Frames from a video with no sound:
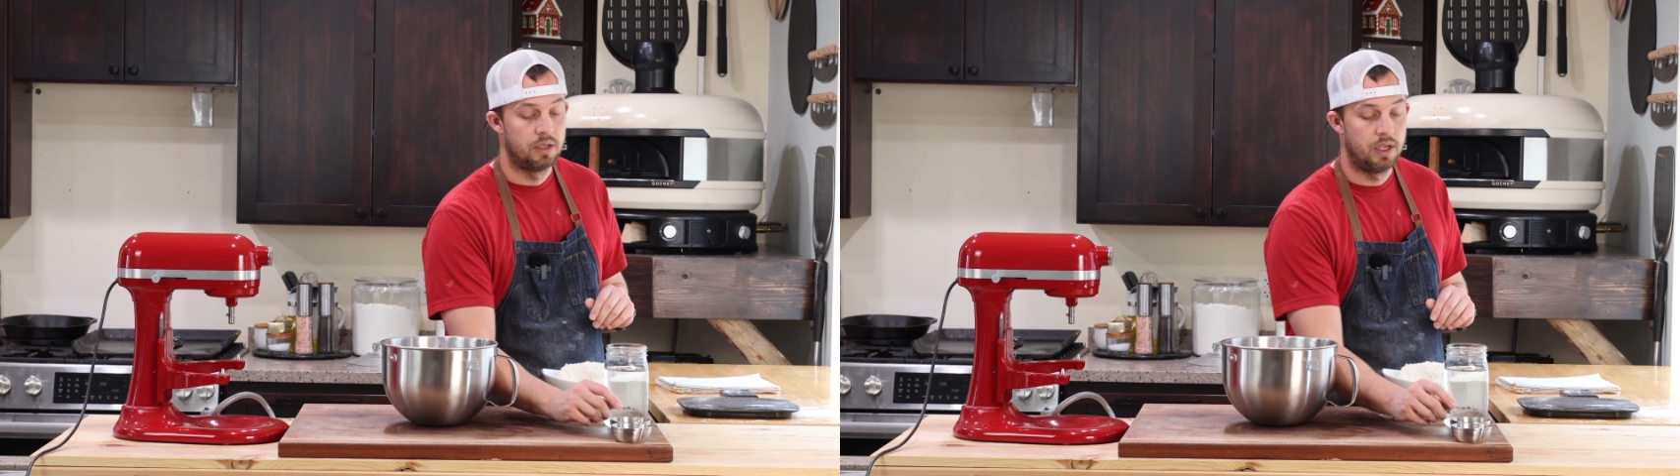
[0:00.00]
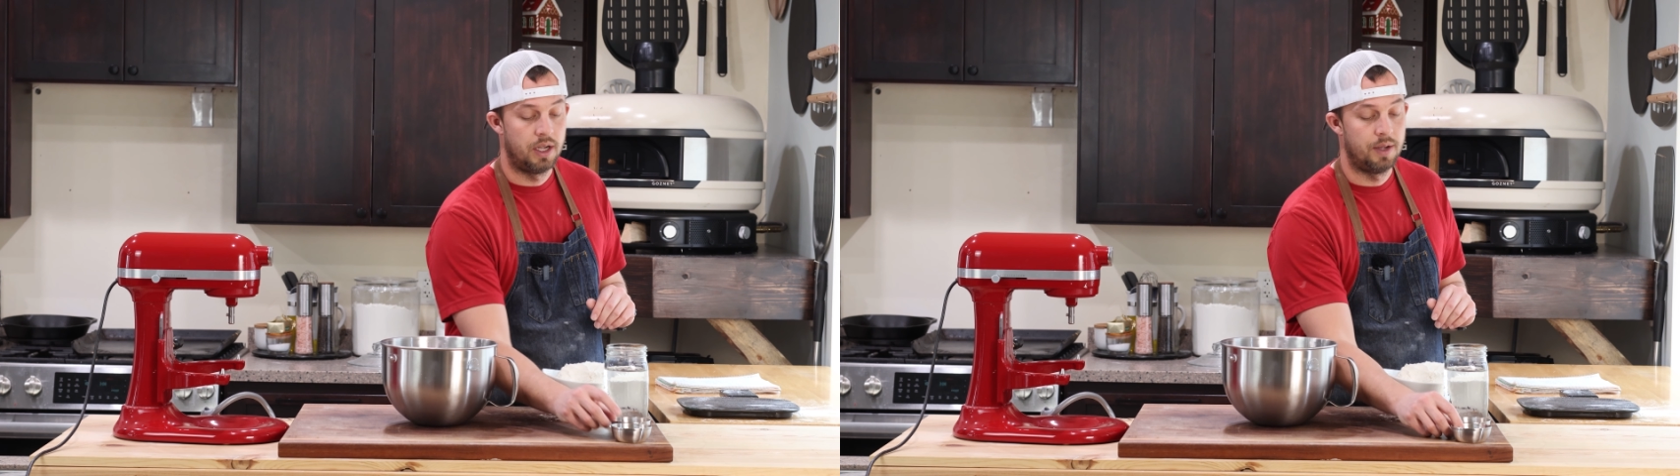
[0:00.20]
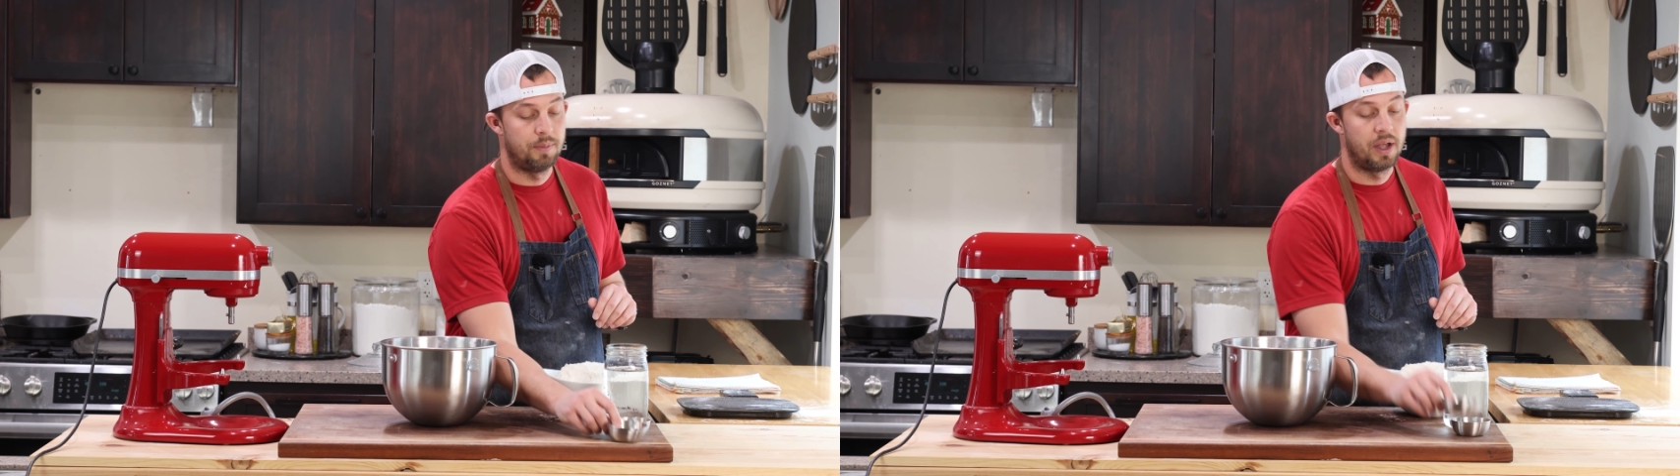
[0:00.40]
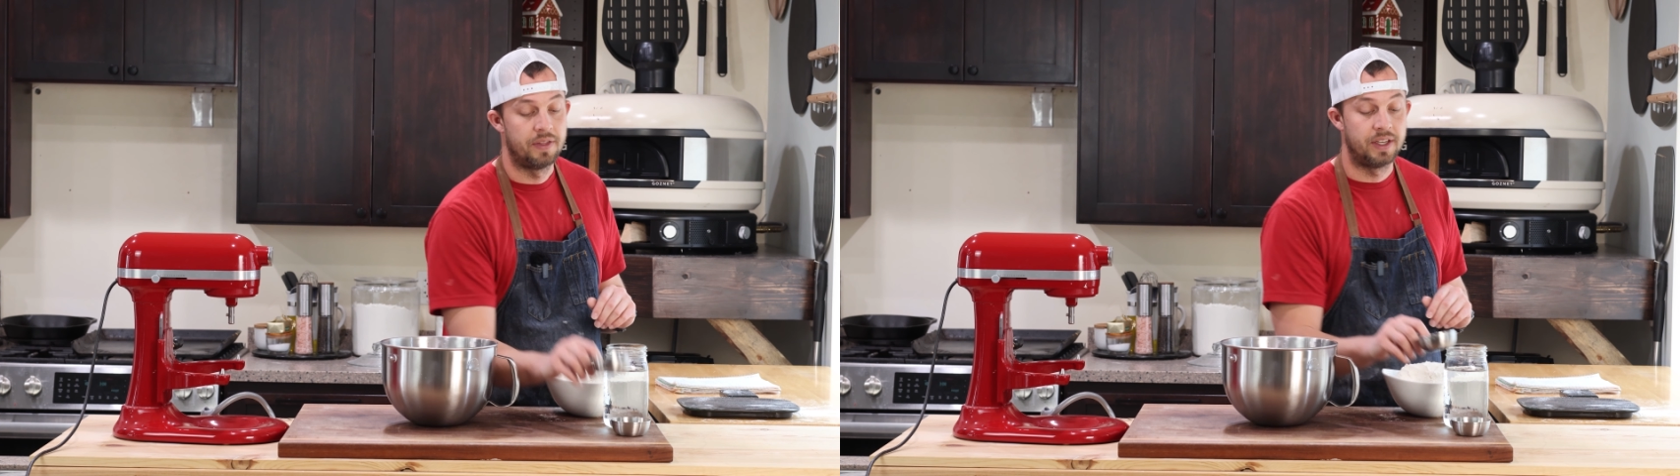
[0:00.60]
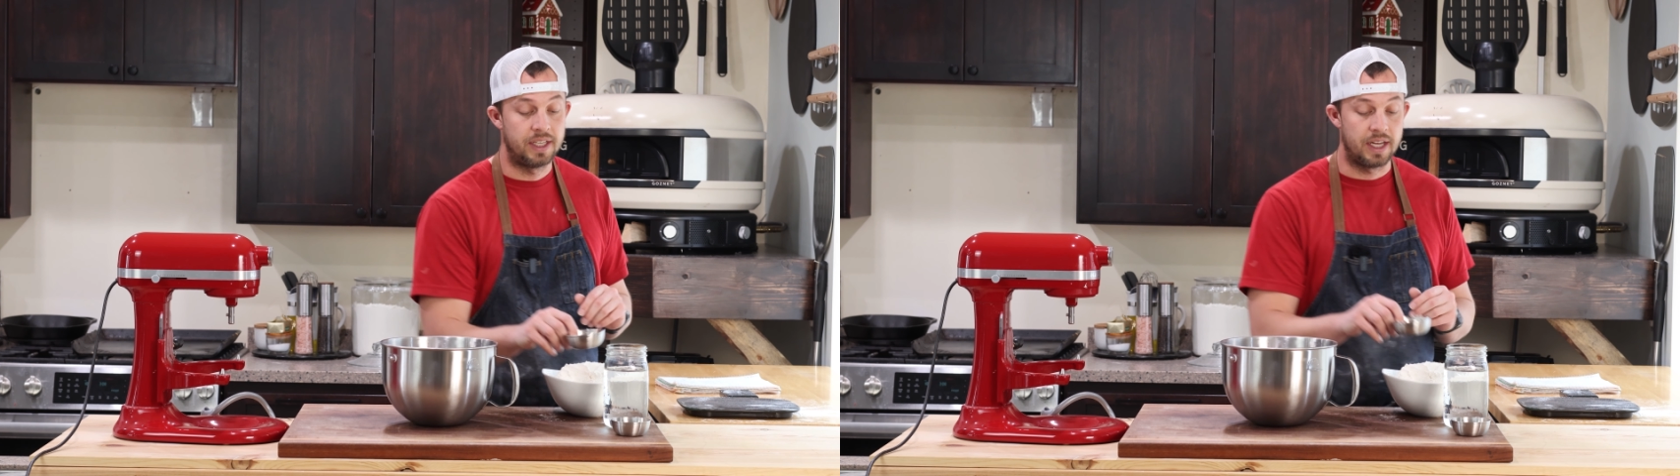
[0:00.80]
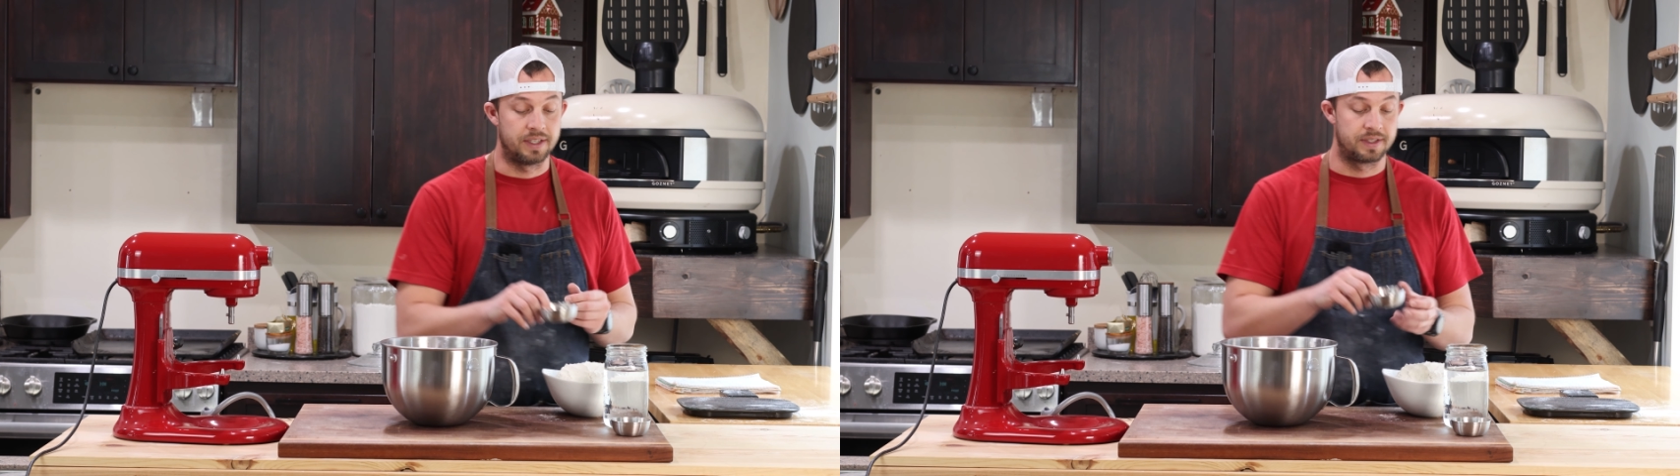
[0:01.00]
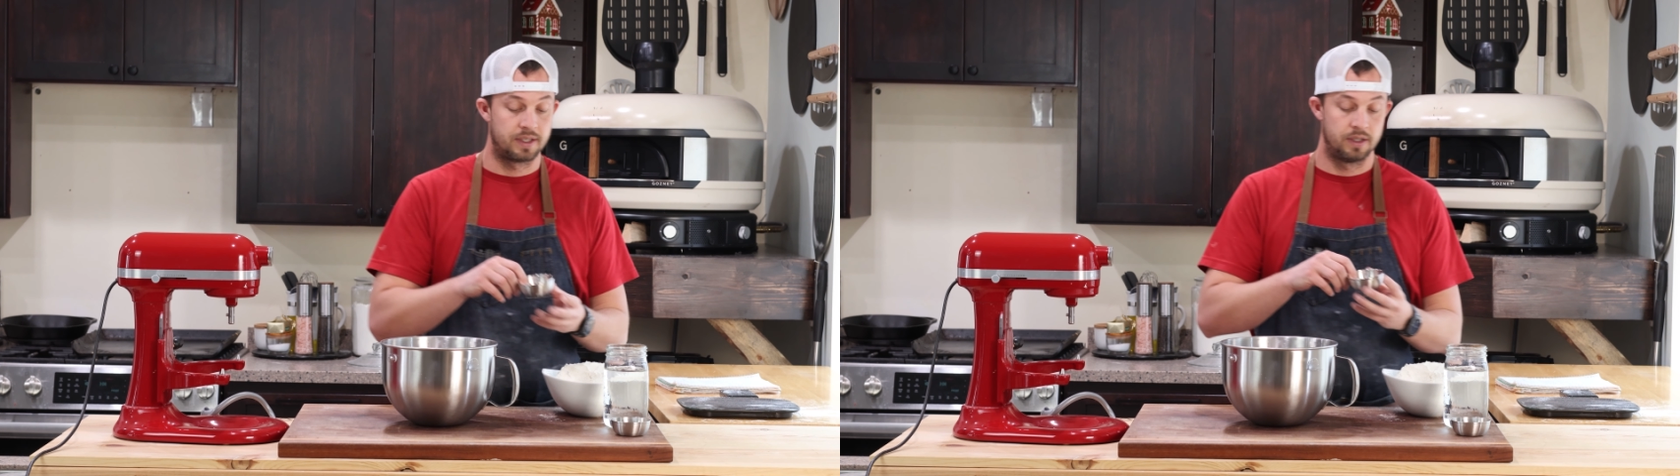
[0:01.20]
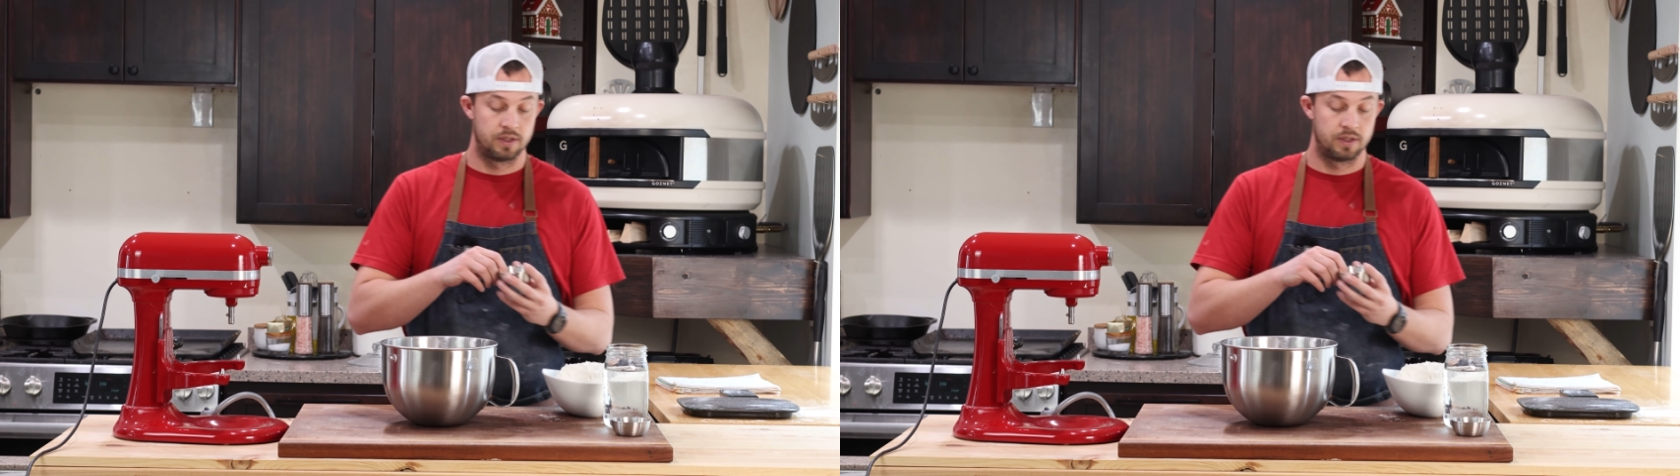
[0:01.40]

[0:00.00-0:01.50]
The yeast.